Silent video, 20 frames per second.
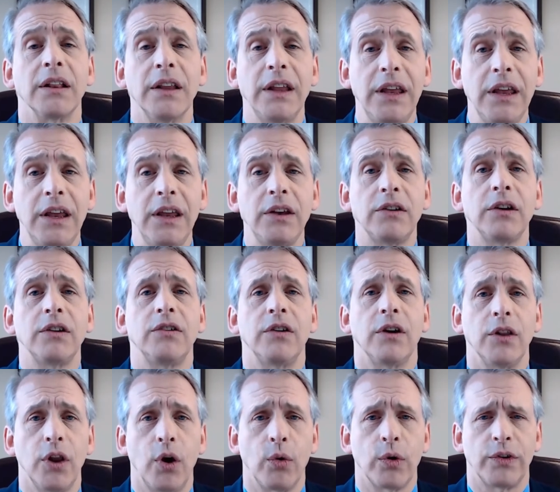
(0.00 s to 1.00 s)
lead
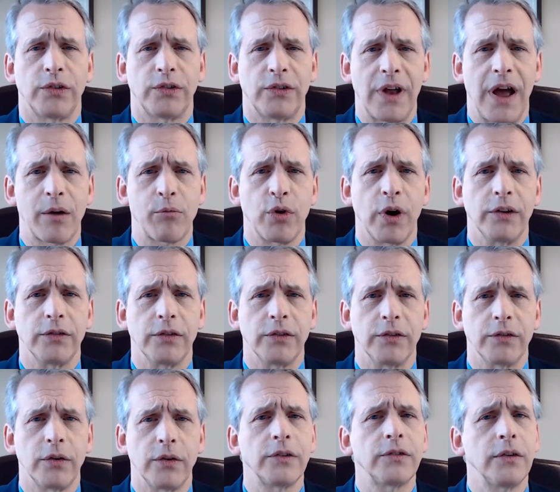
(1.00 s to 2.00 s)
to lower stock
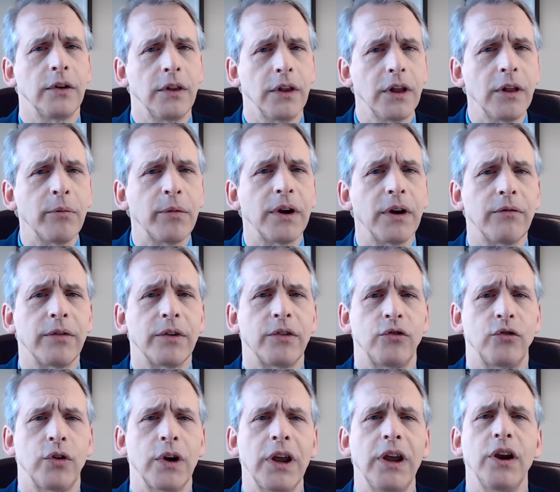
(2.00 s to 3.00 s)
prices. So it's a little bit of a
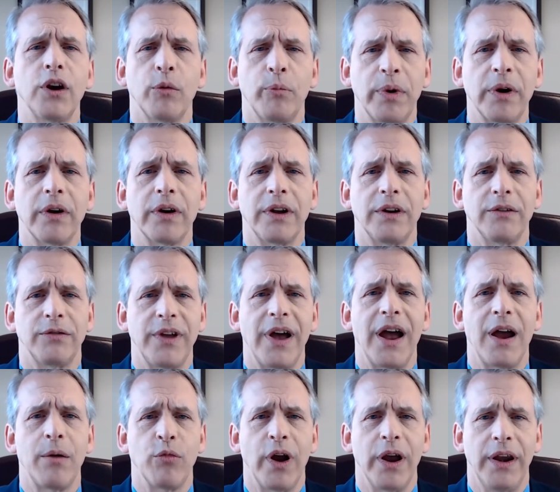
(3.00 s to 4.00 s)
trickier period of
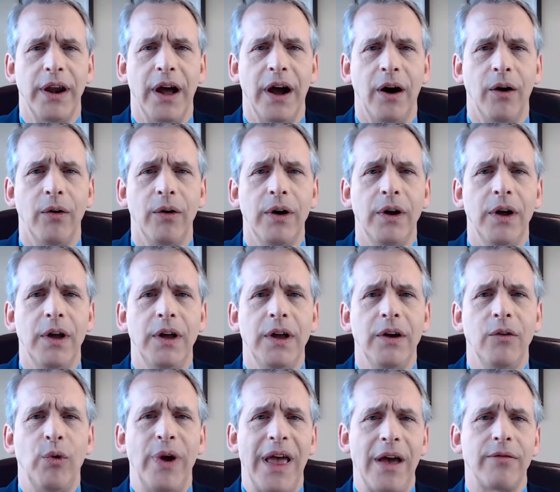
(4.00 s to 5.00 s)
time right now.
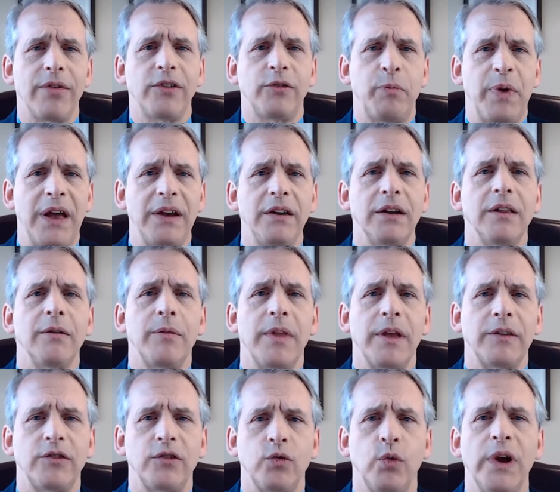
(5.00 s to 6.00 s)
We have this pendulum
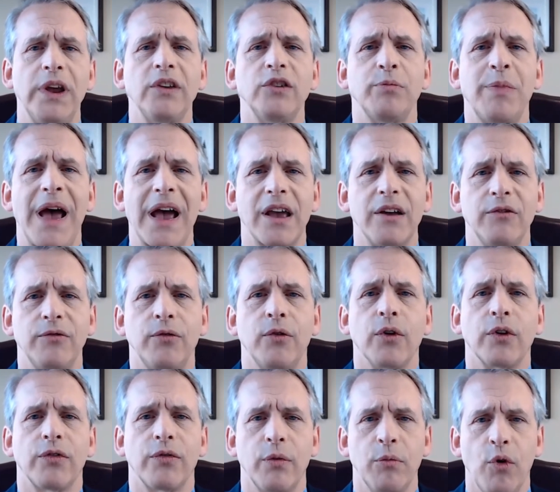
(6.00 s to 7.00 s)
that swings back and
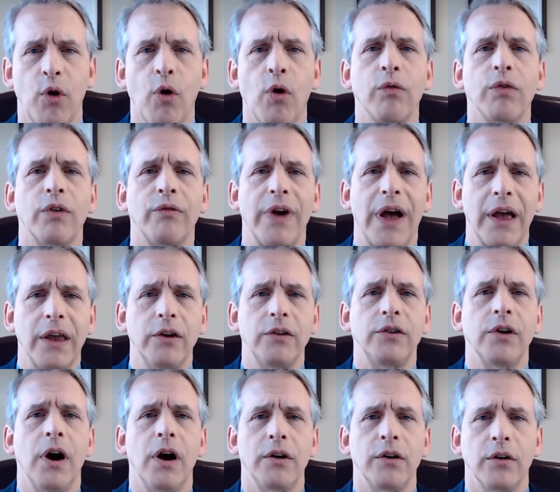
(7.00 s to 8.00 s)
forth from
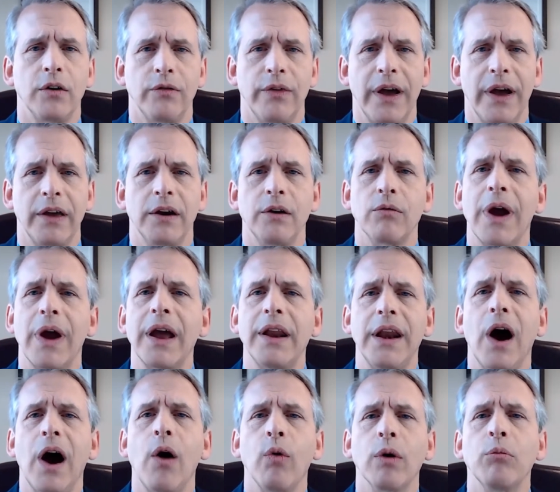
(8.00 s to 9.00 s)
overvalued to undervalued, and right
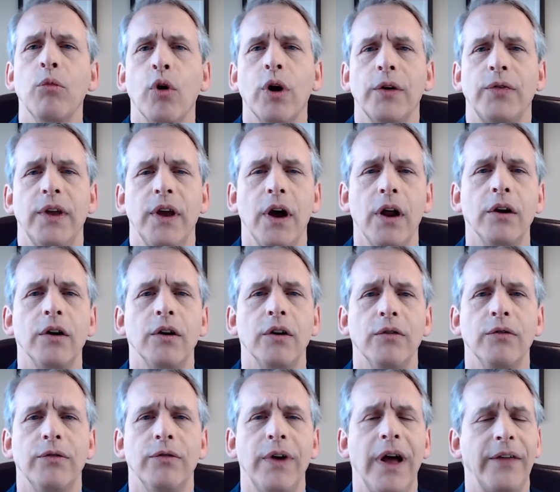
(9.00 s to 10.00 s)
now we're more at
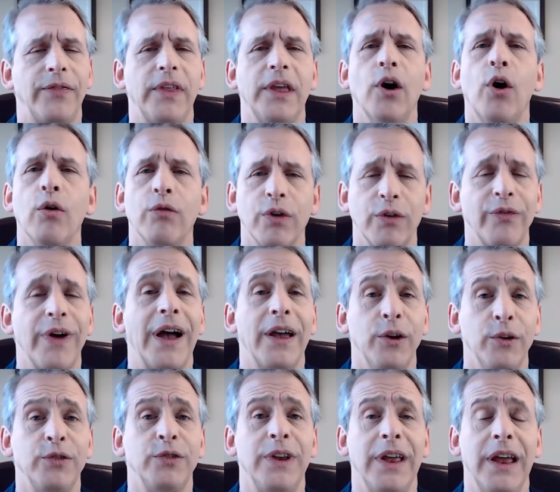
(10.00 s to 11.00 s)
the
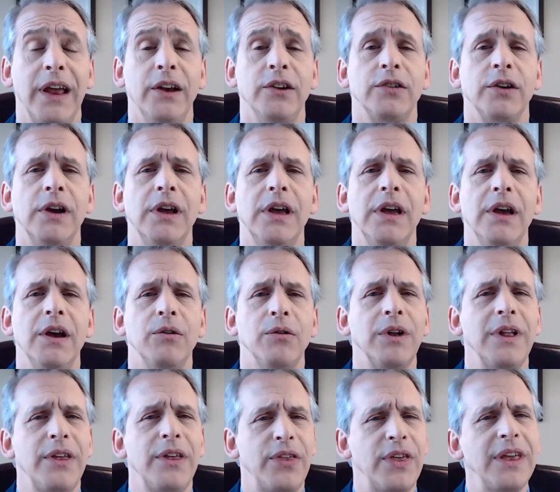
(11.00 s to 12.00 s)
overvalued stage.
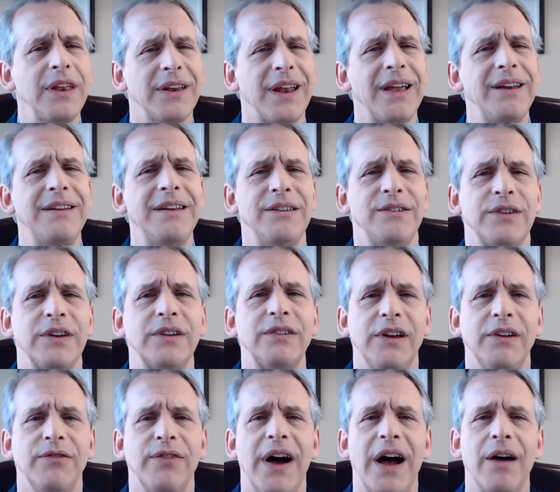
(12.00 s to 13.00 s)
Really think
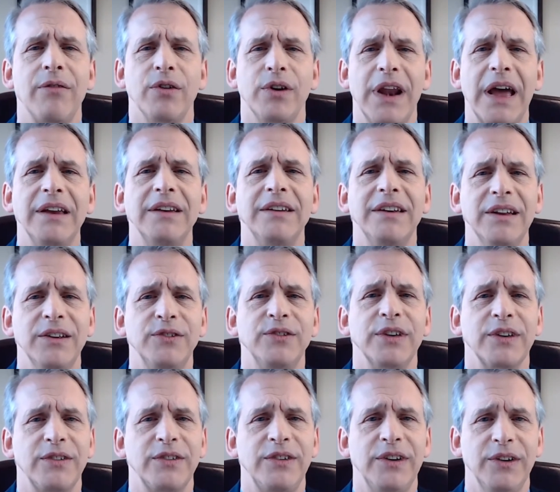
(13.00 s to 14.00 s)
1965 or
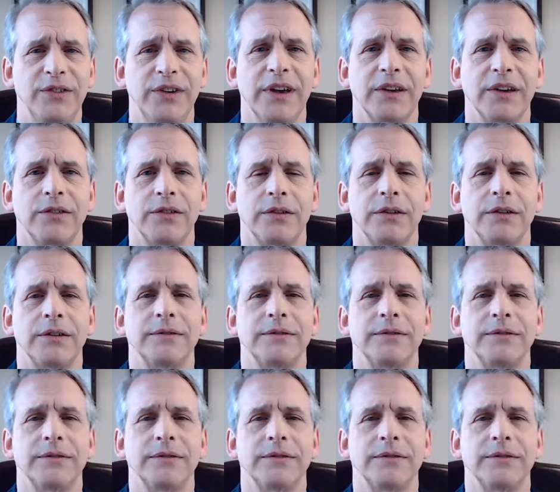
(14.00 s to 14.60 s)
1966.